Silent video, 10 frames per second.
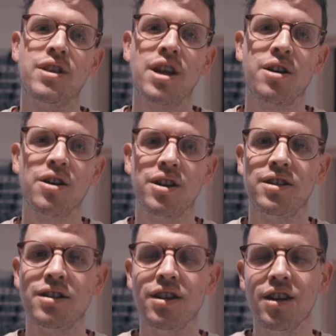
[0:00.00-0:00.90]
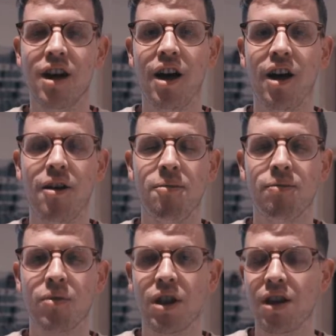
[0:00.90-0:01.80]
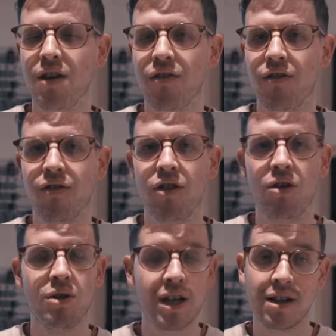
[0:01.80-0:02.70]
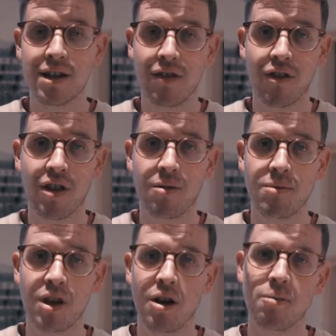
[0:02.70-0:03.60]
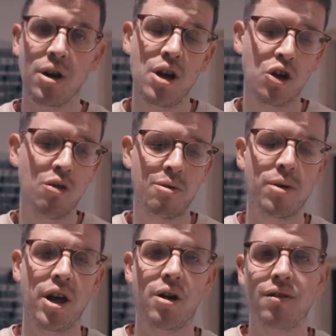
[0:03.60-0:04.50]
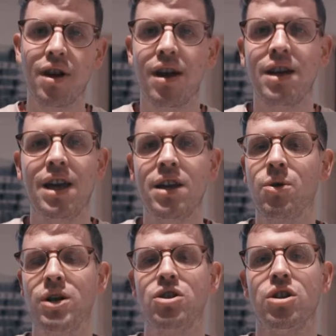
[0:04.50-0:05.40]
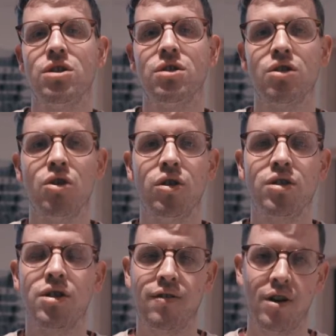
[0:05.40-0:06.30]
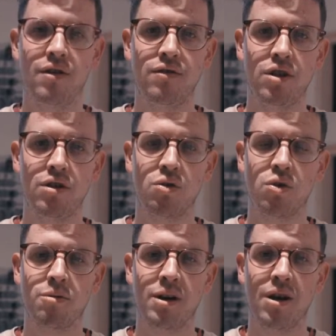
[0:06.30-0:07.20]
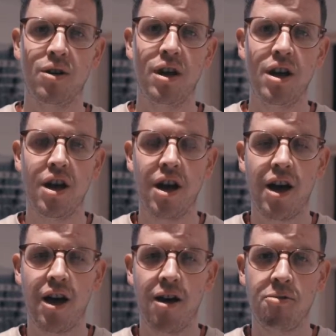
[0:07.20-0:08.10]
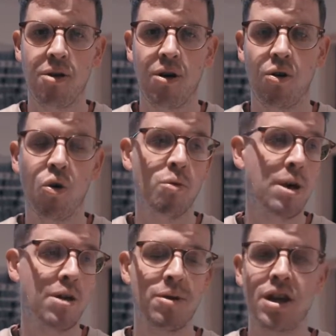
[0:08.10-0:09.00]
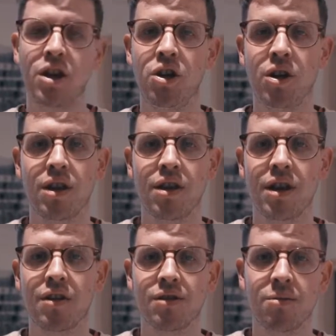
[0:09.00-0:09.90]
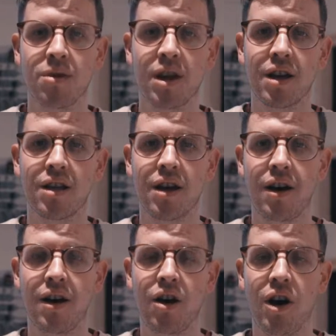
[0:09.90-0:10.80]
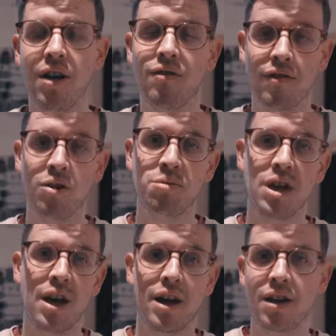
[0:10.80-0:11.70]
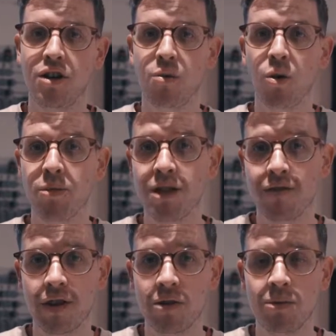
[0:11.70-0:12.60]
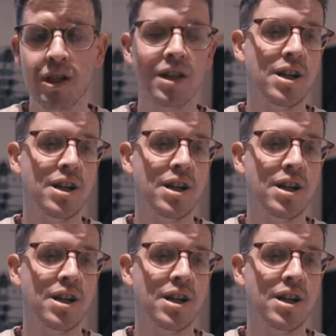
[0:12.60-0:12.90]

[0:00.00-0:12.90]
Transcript: video, guys. If you did, give it a thumbs up. Comment below if you had any questions on the stuff that I've just talked about, or maybe you can think of something that I haven't filmed yet and you want me to film.